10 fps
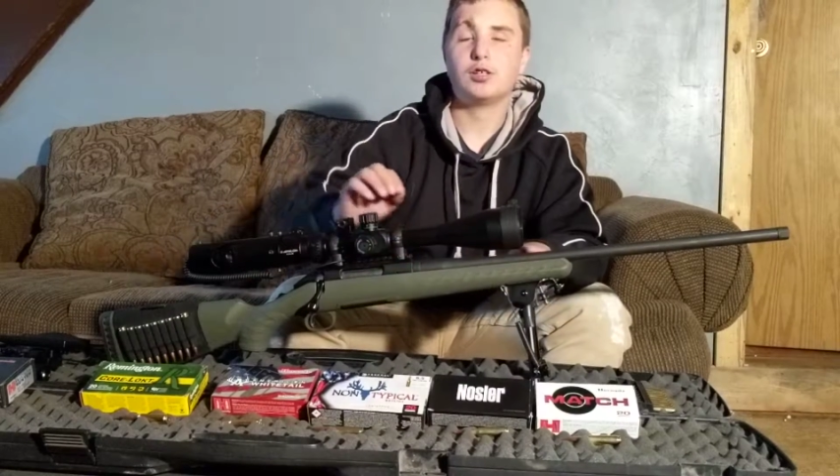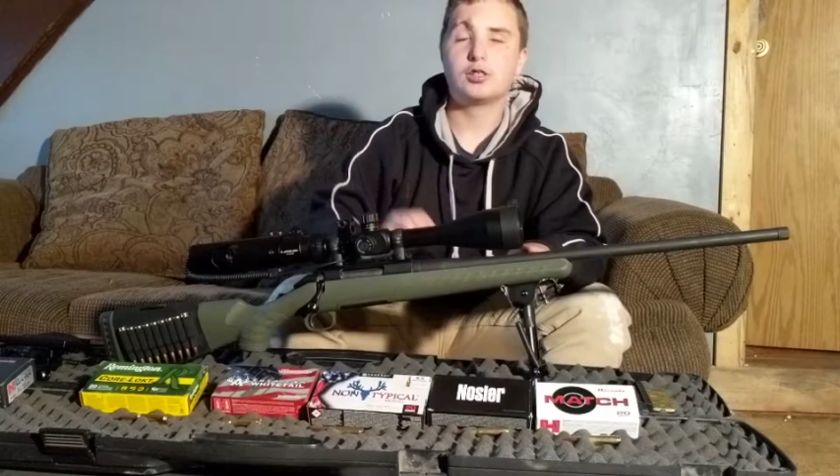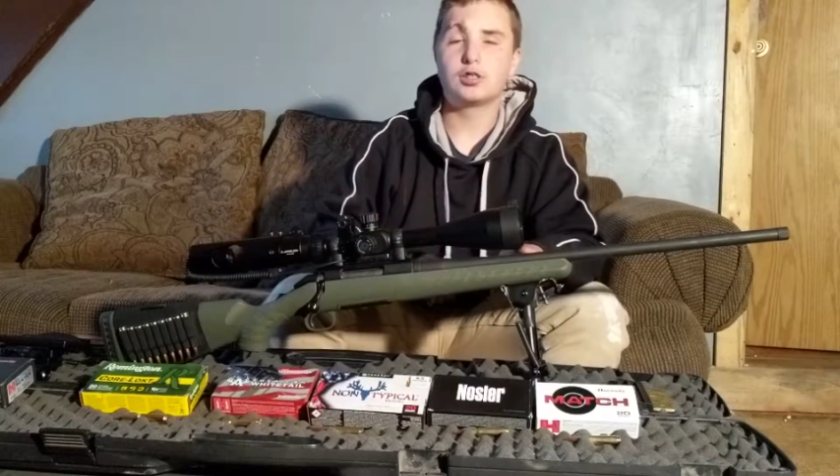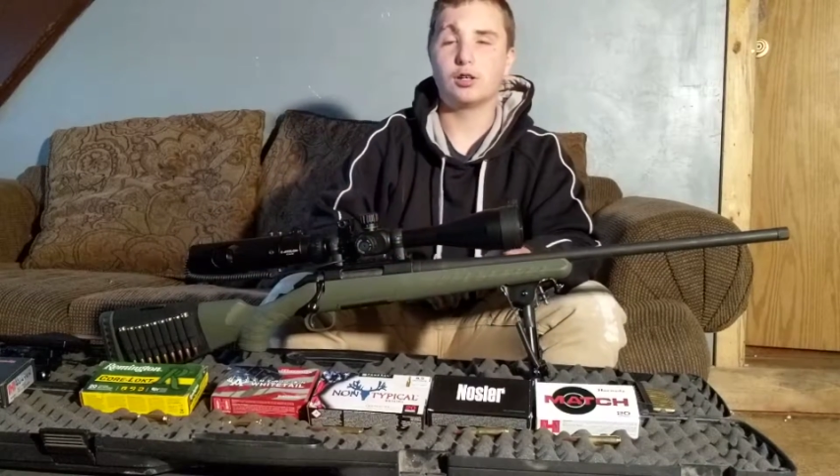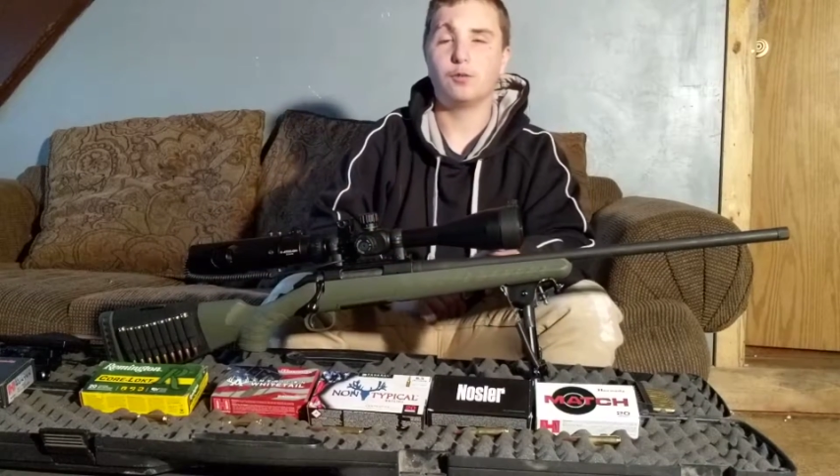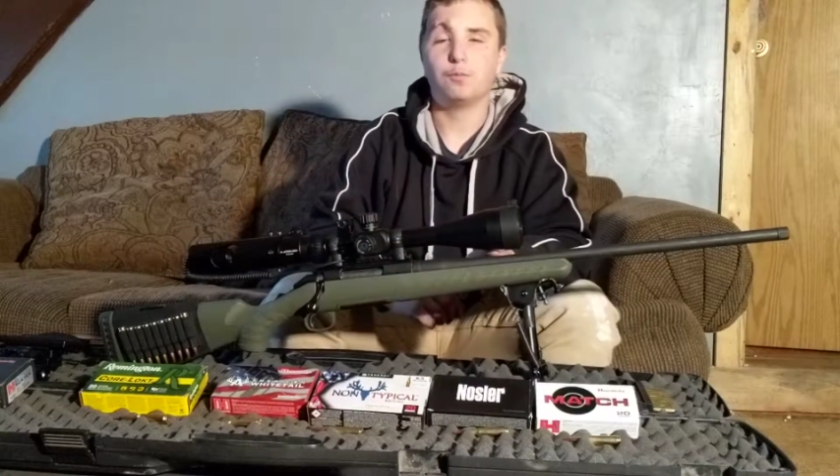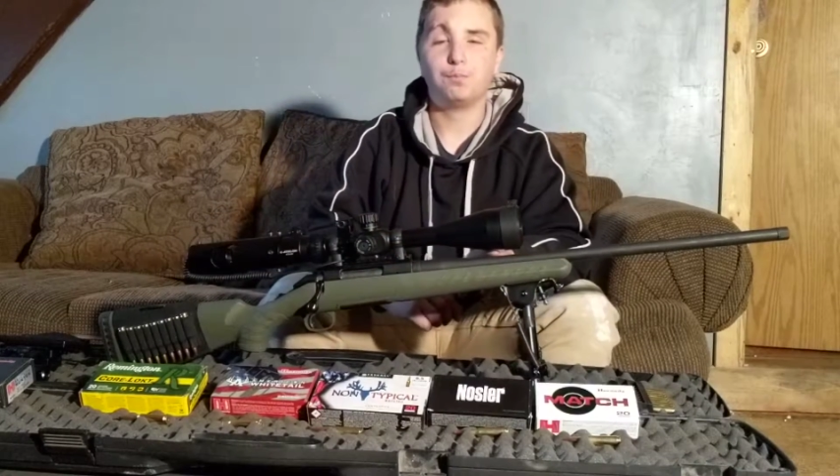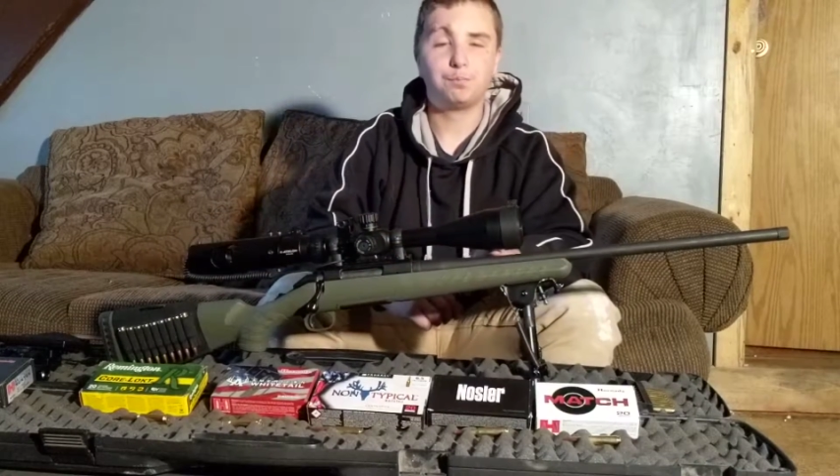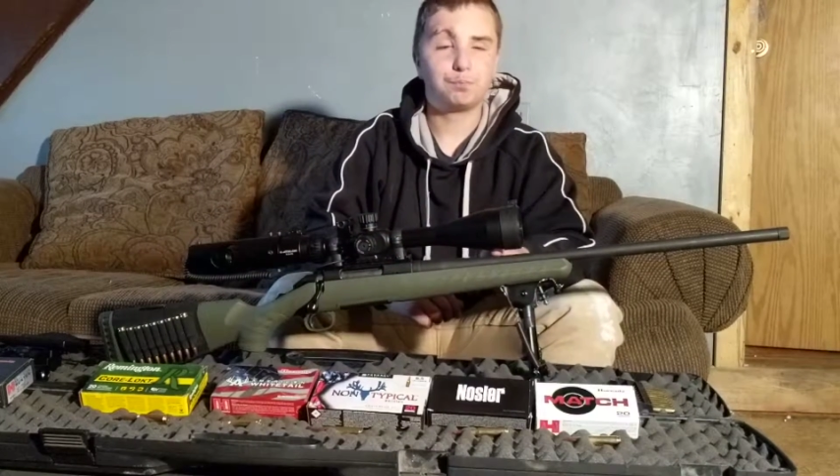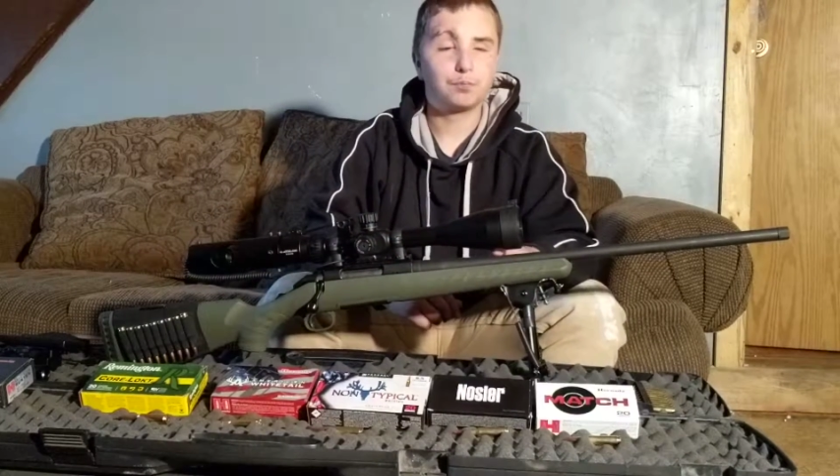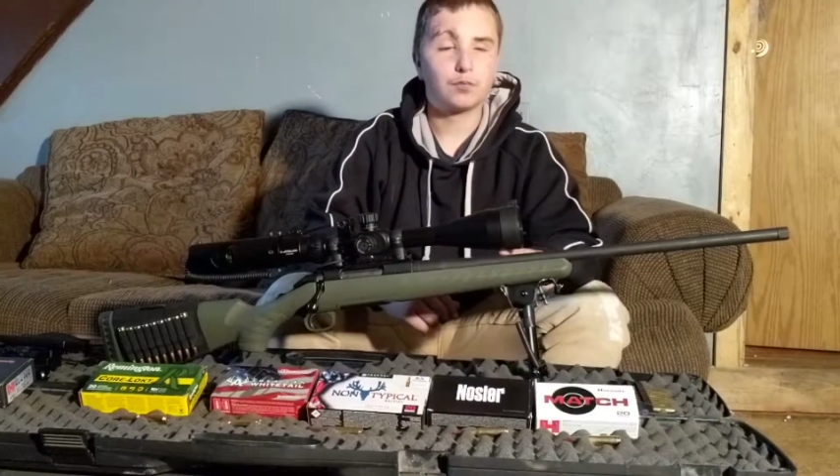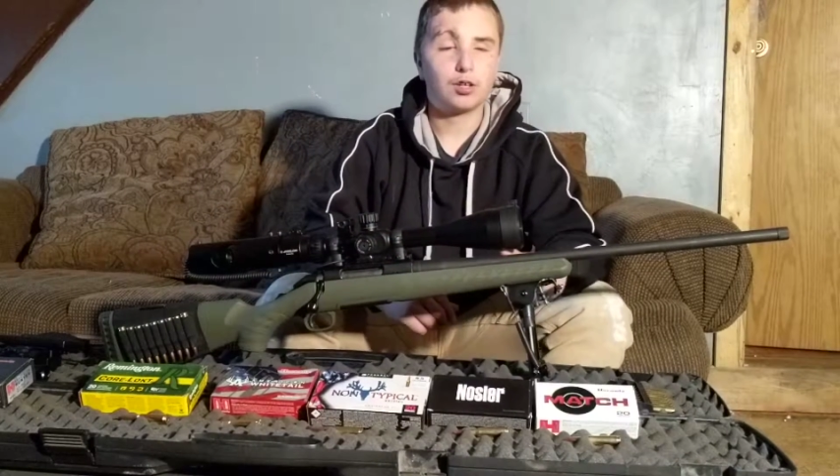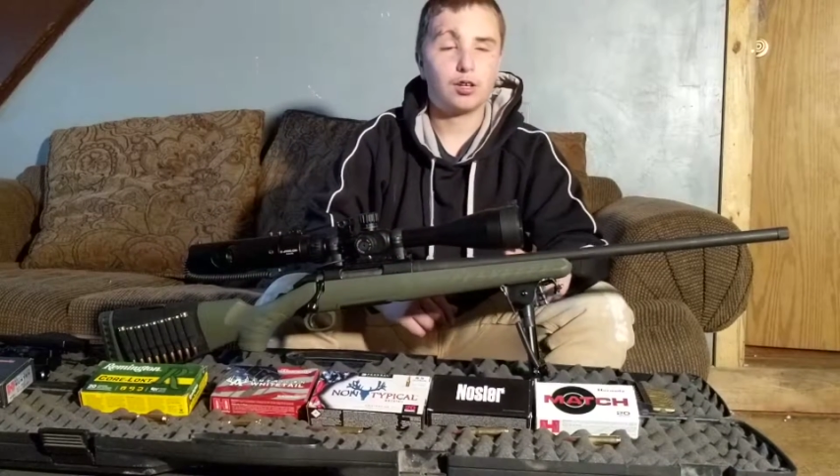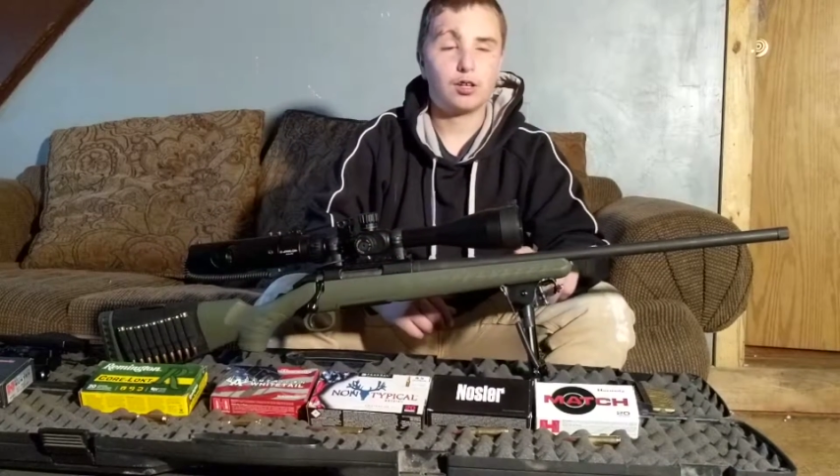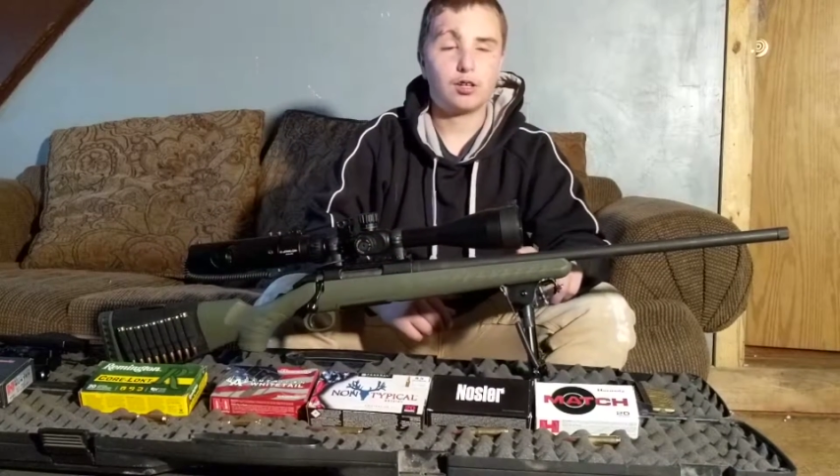So,
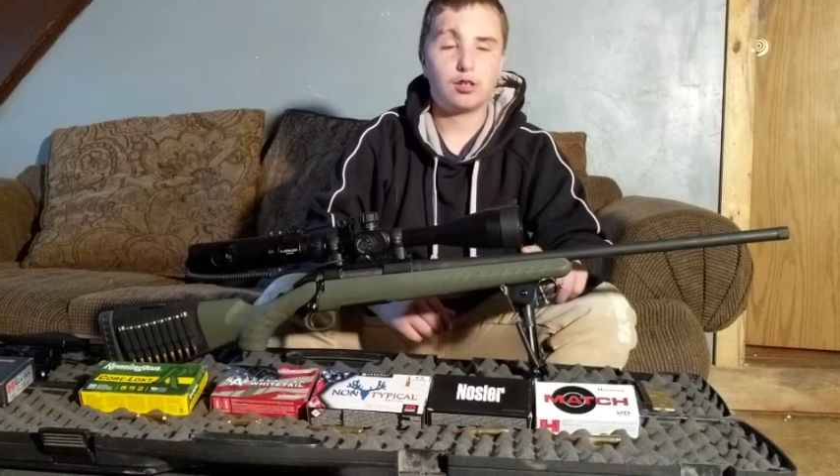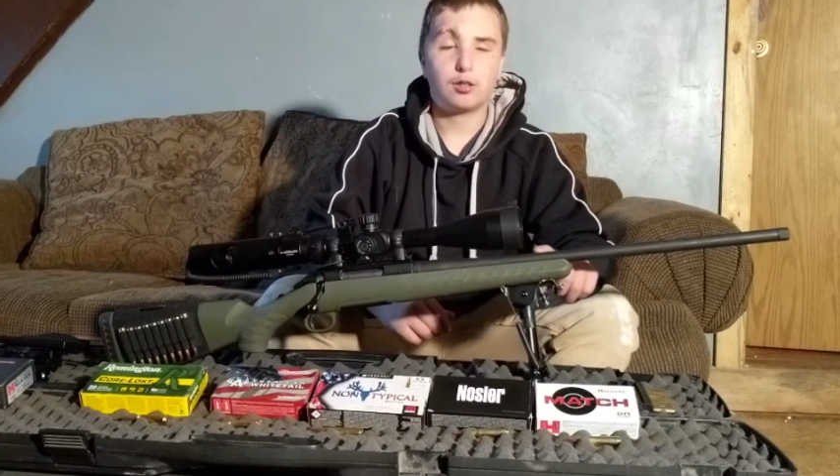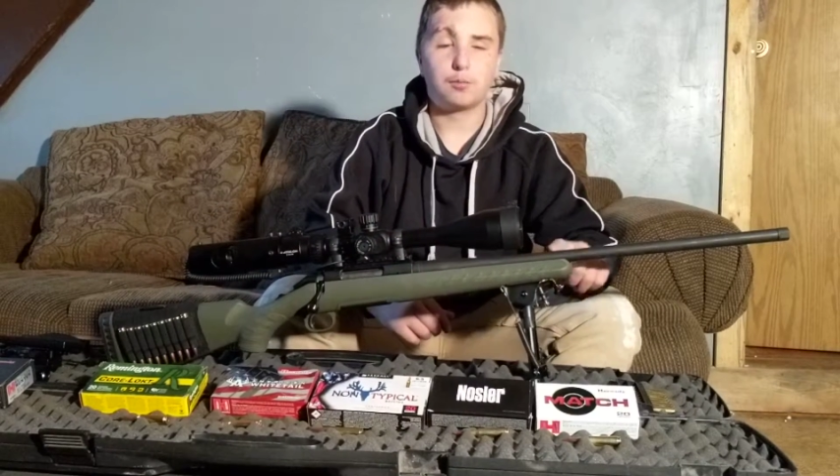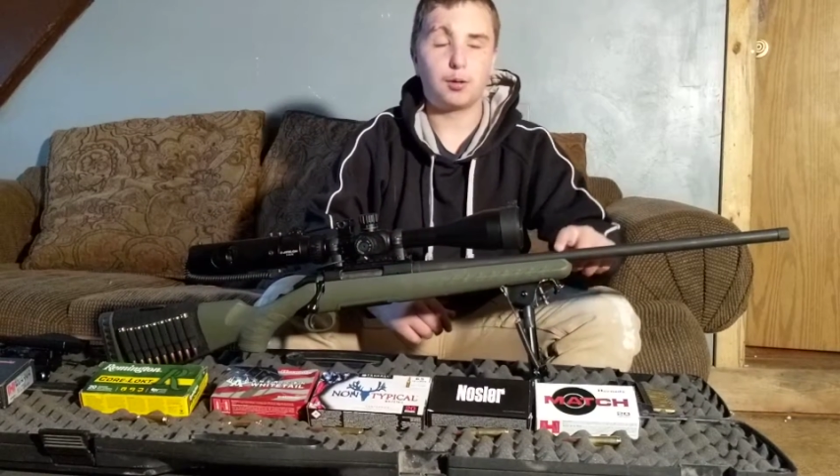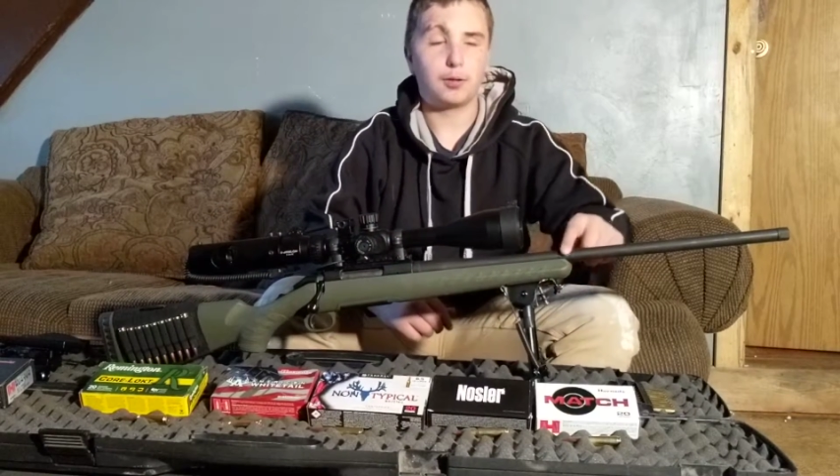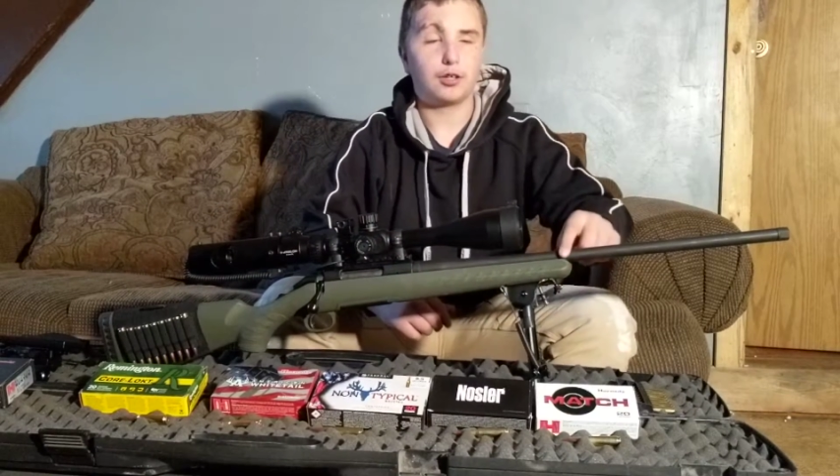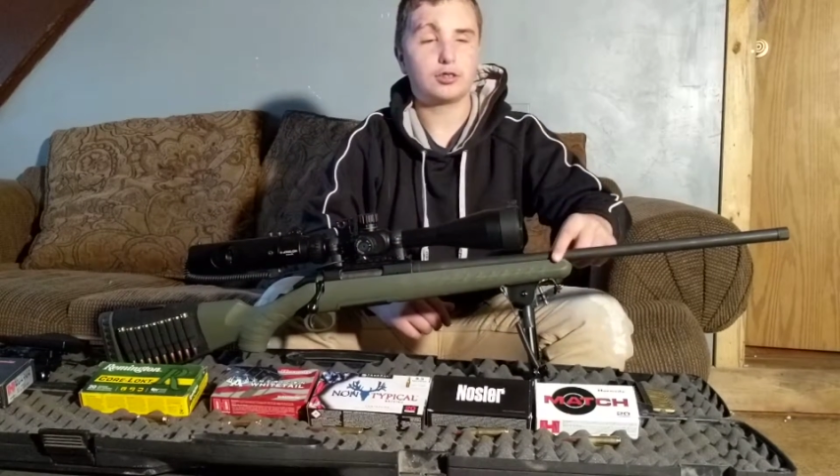bull barrel